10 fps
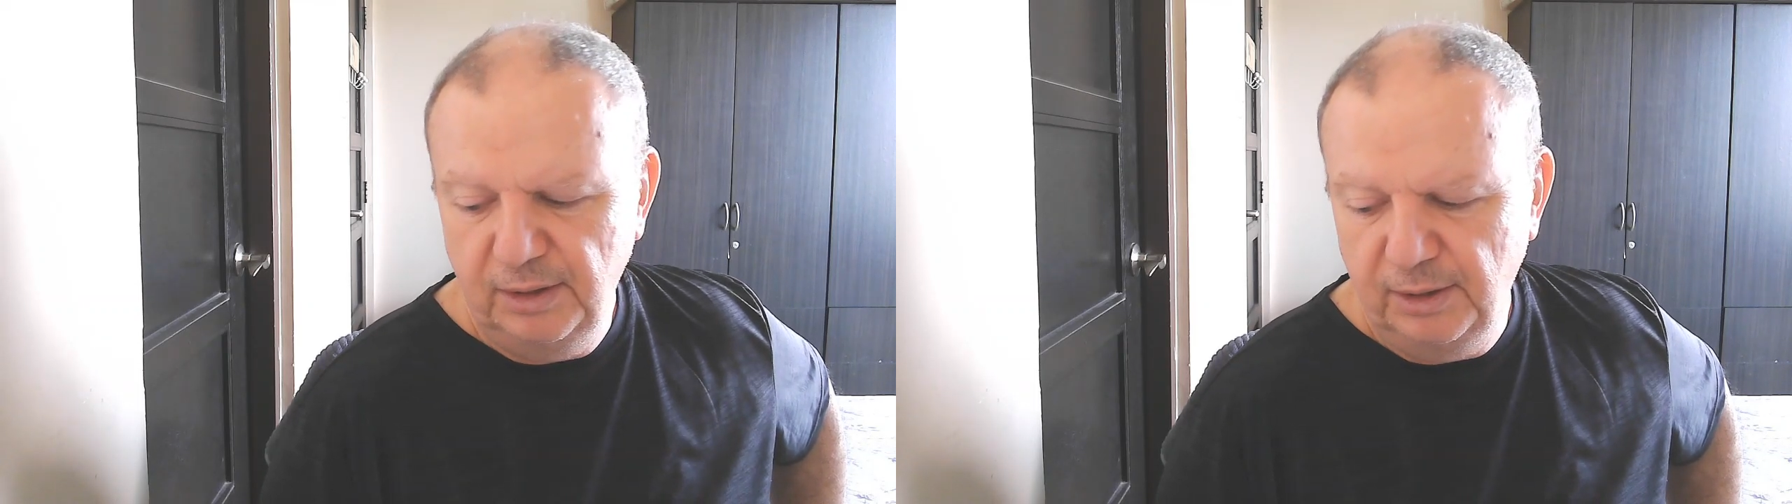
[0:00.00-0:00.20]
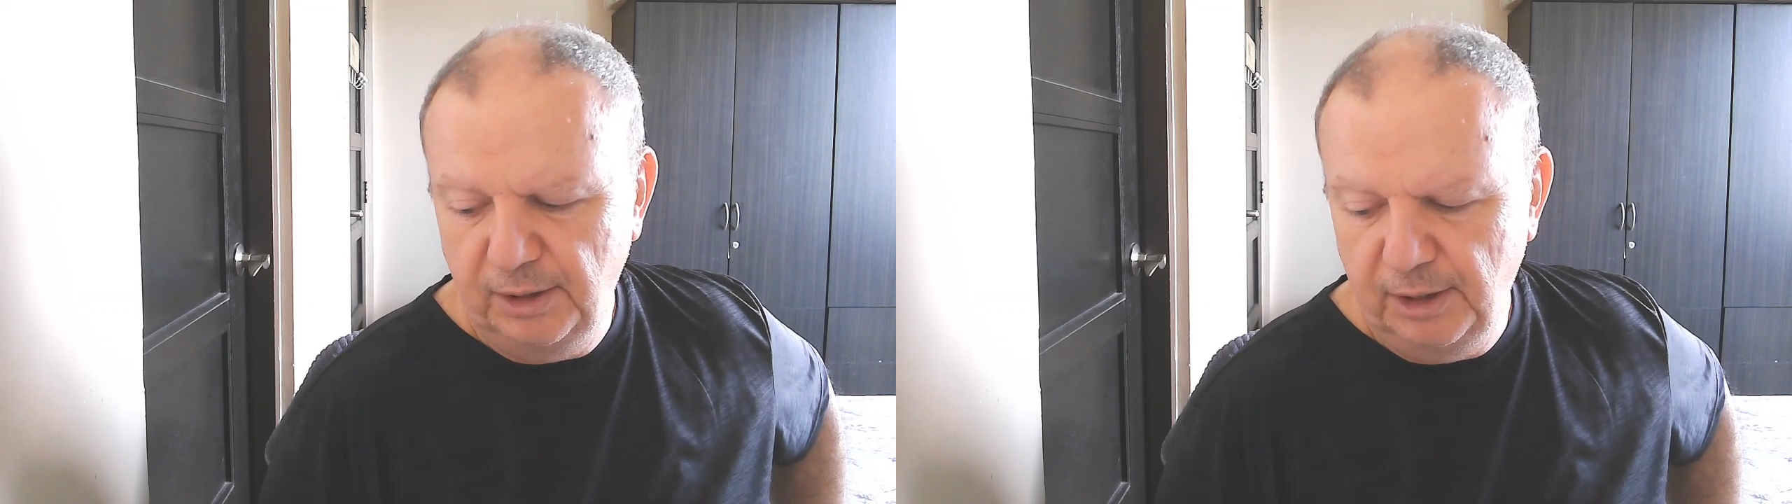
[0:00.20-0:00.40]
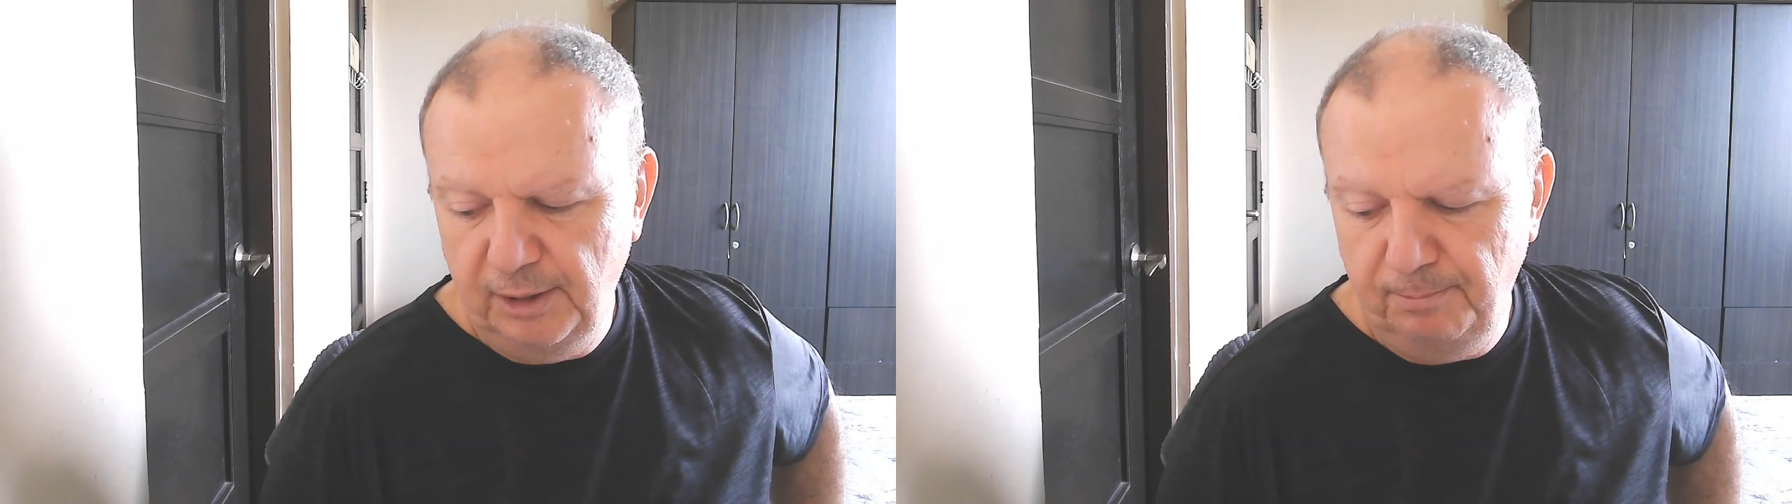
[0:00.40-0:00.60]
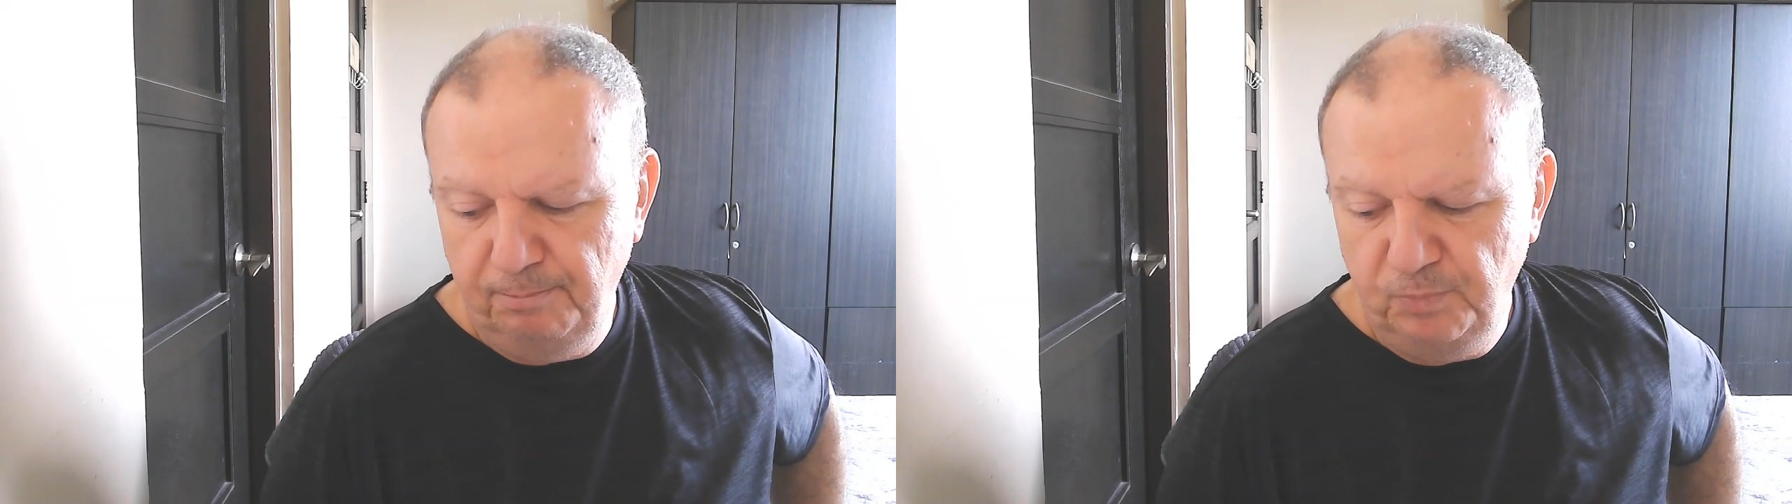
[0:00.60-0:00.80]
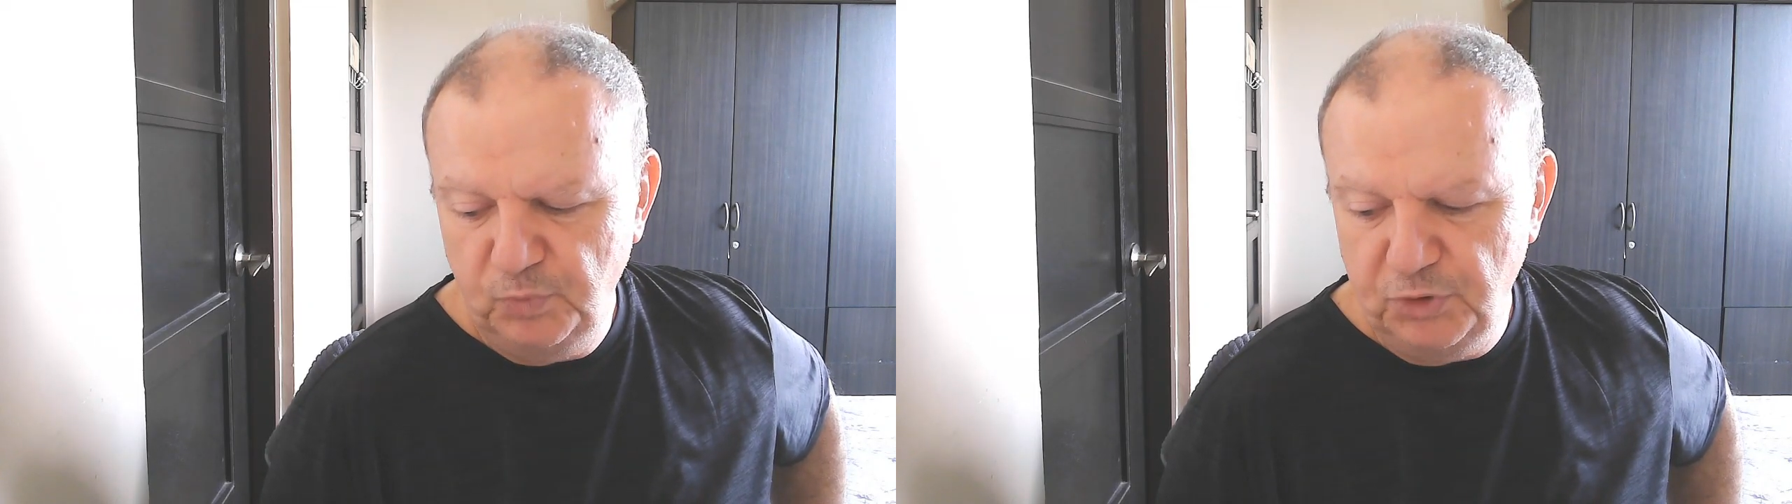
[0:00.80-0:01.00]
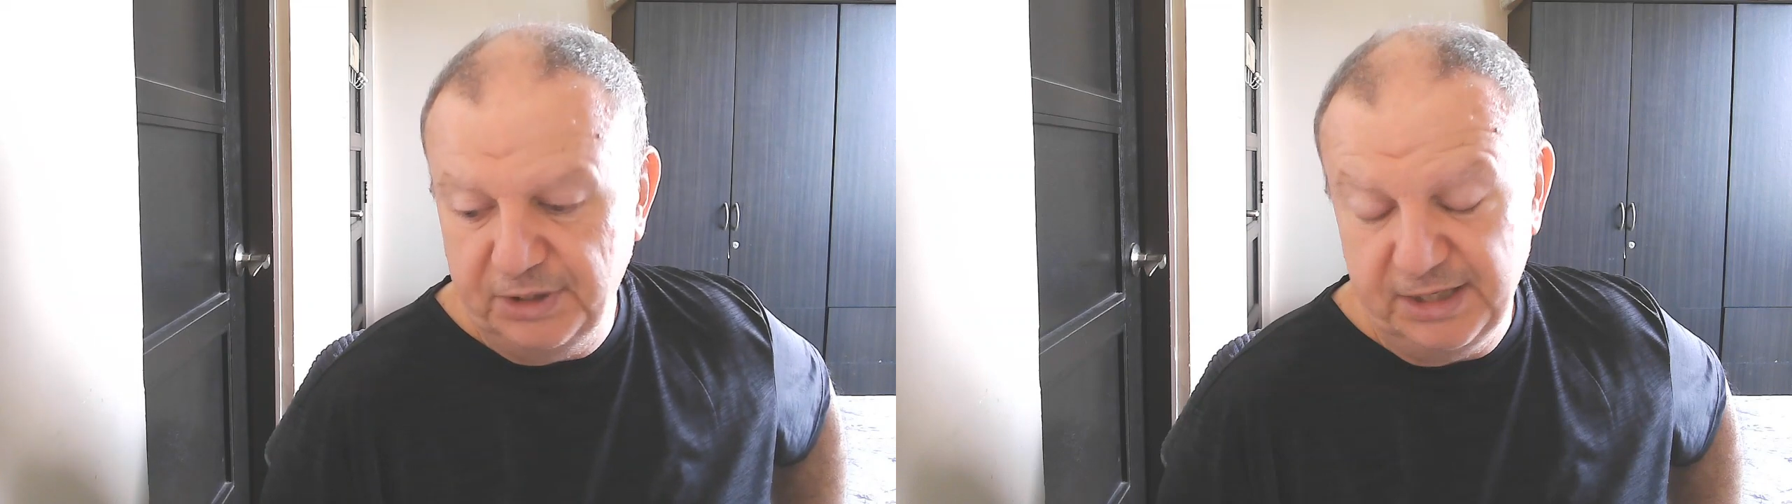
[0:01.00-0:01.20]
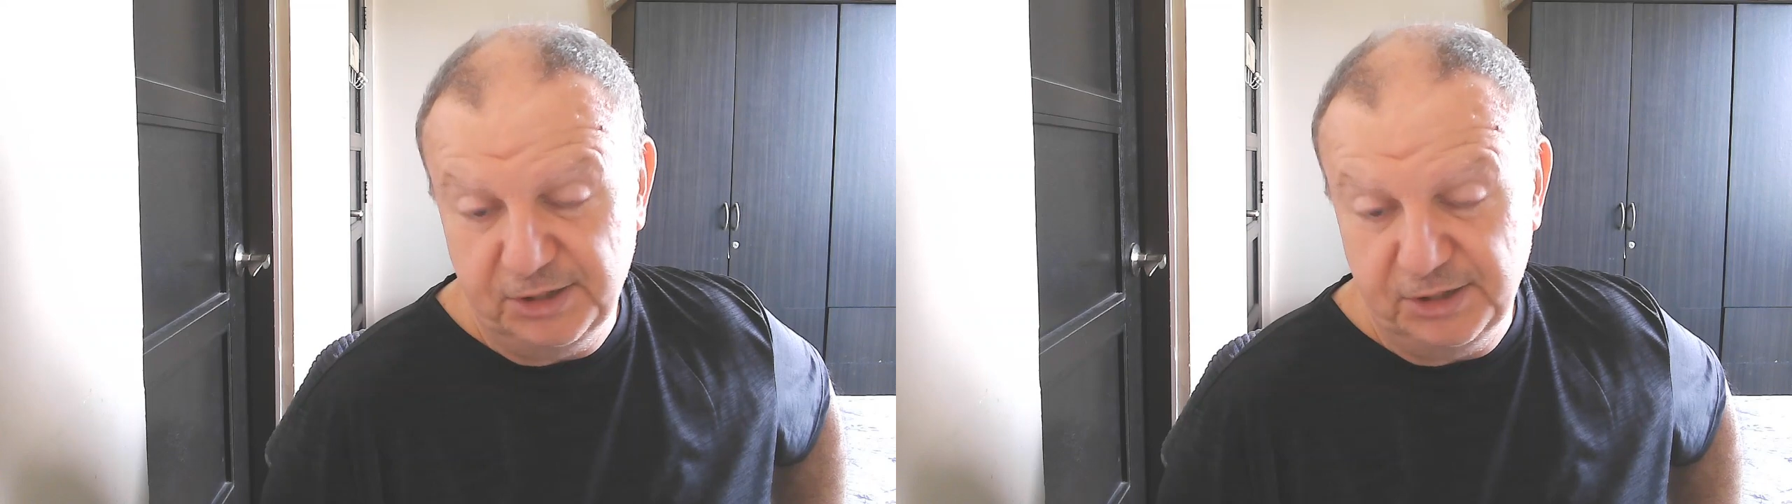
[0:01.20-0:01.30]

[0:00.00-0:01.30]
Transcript: You could hit